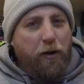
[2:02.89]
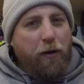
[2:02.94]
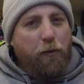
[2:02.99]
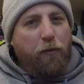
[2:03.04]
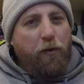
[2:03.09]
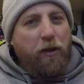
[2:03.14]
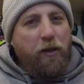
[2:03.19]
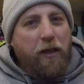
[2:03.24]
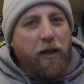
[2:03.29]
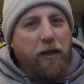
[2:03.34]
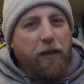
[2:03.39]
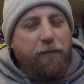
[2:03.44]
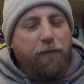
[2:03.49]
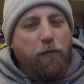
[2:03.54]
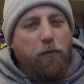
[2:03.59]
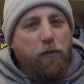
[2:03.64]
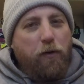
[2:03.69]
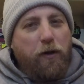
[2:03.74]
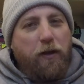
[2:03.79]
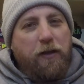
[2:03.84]
I really like it
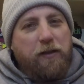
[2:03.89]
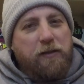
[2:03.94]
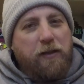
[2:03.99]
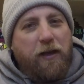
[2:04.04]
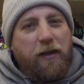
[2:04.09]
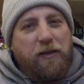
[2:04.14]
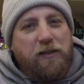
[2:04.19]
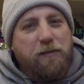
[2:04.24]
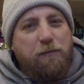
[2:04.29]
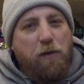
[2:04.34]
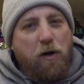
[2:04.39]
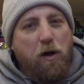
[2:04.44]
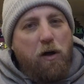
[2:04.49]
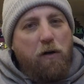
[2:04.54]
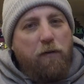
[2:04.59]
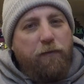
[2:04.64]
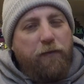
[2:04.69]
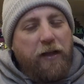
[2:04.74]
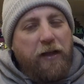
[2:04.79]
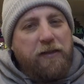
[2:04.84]
for is like
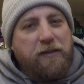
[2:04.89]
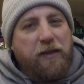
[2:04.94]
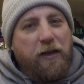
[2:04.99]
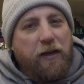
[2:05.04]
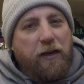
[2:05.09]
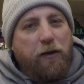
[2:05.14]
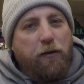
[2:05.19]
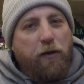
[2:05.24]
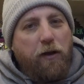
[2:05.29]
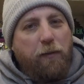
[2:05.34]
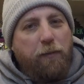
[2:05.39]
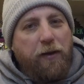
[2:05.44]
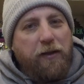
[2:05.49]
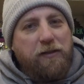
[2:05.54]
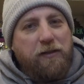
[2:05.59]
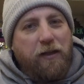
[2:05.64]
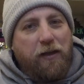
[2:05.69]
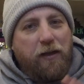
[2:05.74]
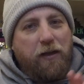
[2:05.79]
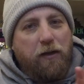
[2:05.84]
small flat-sided
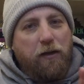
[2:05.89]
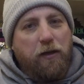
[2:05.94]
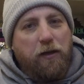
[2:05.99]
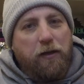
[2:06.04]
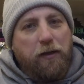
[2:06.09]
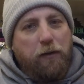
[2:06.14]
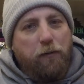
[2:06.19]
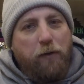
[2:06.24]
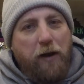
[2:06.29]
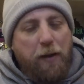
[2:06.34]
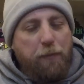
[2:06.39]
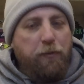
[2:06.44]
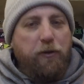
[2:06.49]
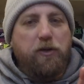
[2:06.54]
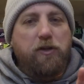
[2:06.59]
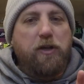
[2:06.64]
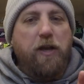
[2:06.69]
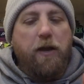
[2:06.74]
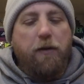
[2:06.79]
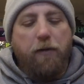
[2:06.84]
crankbaits like a Rapala
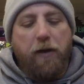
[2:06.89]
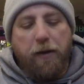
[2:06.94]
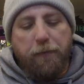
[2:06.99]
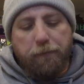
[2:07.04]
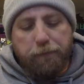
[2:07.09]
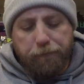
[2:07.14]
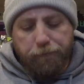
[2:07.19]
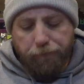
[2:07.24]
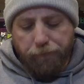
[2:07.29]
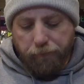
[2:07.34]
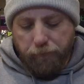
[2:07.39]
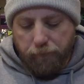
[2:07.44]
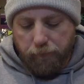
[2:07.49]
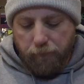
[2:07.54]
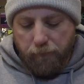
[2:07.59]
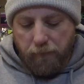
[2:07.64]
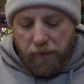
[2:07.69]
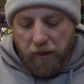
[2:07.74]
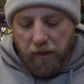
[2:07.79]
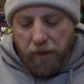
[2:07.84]
Shad Rap.
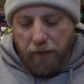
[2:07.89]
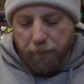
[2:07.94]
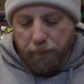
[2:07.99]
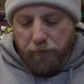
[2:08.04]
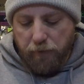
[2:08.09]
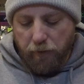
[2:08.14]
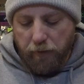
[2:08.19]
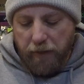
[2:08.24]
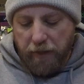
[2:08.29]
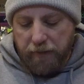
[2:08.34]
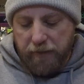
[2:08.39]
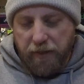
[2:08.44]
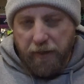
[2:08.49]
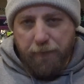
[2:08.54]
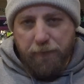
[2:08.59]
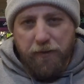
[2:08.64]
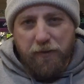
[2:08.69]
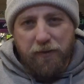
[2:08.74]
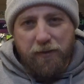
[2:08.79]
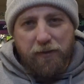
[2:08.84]
So a lot of
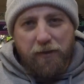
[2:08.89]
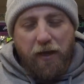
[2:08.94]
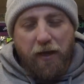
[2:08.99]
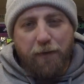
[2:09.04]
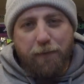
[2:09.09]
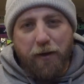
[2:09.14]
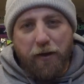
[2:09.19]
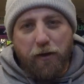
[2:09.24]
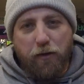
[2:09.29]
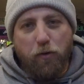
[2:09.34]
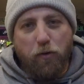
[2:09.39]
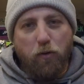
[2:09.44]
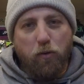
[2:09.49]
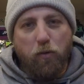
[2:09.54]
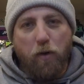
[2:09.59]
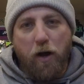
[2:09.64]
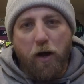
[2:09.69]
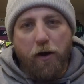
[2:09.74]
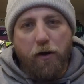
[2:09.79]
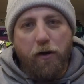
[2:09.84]
times this is kind of my cold
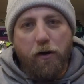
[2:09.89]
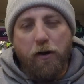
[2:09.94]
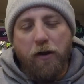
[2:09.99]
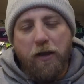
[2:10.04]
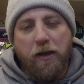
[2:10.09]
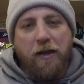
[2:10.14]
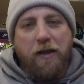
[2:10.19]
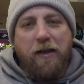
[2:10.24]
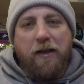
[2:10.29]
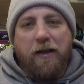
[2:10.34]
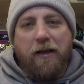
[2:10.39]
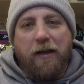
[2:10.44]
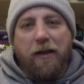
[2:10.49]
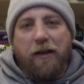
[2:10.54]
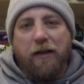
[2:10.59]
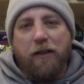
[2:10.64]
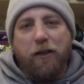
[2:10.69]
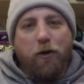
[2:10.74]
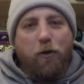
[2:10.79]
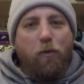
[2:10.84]
water,
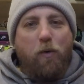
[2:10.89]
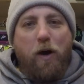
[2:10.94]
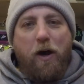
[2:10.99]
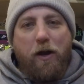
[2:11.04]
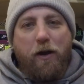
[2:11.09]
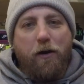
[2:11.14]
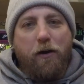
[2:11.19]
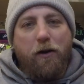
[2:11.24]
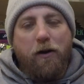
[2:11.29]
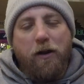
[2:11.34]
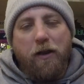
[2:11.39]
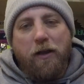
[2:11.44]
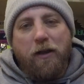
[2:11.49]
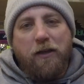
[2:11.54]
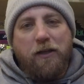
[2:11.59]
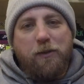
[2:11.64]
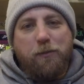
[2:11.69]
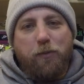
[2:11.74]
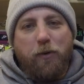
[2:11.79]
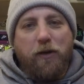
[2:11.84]
clear water,
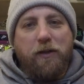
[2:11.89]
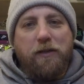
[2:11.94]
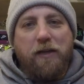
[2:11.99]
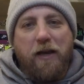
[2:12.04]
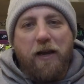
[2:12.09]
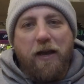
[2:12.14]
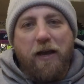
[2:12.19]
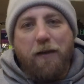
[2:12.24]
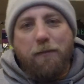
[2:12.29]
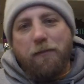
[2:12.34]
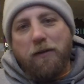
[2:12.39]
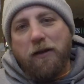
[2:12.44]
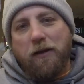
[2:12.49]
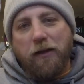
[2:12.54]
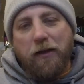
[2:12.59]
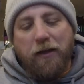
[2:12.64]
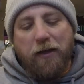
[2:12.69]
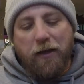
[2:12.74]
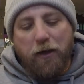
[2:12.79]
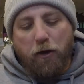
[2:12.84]
springtime,
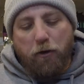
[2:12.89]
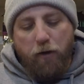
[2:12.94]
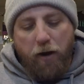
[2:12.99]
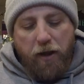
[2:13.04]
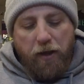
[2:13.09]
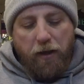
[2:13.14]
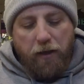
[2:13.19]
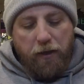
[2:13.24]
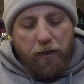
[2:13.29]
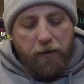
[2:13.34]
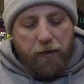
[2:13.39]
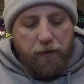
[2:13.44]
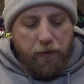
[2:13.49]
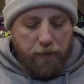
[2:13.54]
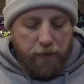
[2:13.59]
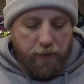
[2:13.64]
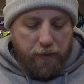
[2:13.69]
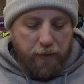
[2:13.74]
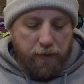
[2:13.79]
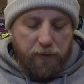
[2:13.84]
cranking,
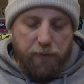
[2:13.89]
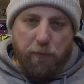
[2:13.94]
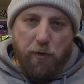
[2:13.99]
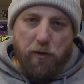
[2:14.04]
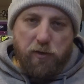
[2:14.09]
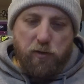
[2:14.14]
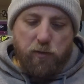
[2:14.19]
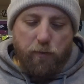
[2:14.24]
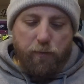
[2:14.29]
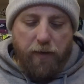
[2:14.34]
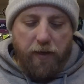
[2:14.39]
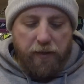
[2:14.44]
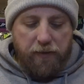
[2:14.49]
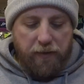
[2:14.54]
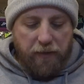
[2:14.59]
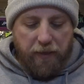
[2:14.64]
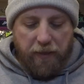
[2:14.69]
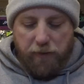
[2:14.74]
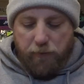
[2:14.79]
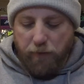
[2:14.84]
small swim baits,
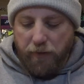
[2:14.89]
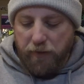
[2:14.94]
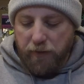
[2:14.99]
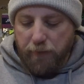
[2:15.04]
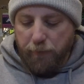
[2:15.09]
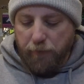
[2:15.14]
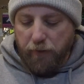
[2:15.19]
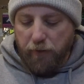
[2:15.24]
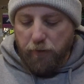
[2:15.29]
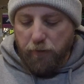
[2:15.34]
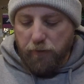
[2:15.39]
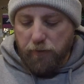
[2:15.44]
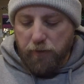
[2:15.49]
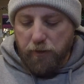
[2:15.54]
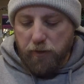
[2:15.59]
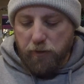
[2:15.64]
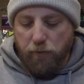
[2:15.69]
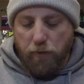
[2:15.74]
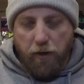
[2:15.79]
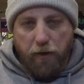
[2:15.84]
and that's what I typically use
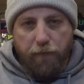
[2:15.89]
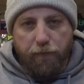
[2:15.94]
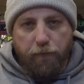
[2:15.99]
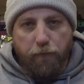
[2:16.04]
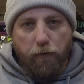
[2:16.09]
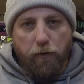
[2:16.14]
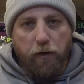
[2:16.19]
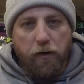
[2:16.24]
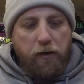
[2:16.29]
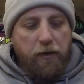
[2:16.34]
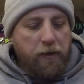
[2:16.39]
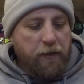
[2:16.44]
this rod for.